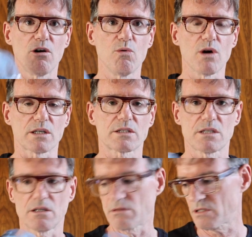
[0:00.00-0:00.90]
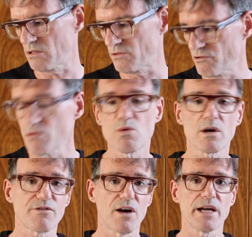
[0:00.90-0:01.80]
worked. So the route
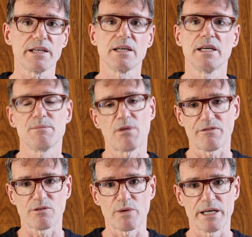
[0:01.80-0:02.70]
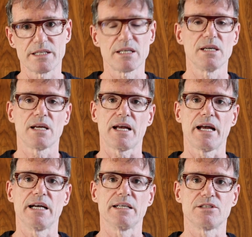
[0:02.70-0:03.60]
worked fine, apart from the wind,
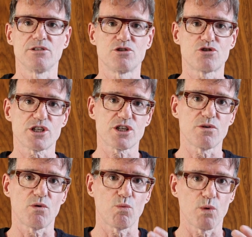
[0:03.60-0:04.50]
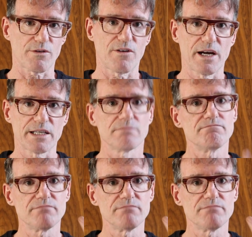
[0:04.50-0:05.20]
and the nutrition worked fine.